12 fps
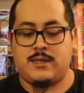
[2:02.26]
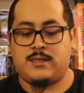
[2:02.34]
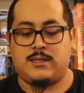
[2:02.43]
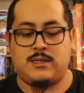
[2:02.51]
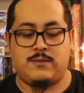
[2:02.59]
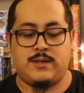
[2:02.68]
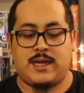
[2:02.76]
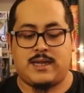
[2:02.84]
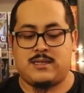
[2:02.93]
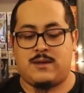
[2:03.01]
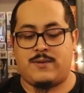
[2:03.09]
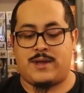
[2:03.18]
let's see. We
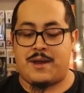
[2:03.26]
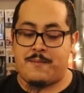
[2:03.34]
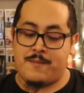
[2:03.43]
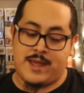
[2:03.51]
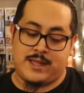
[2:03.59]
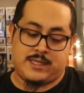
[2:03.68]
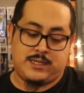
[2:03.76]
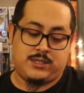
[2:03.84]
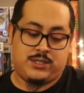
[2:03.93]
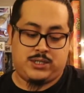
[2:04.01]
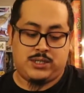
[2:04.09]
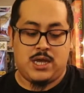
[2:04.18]
got something. We got a
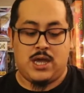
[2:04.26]
message.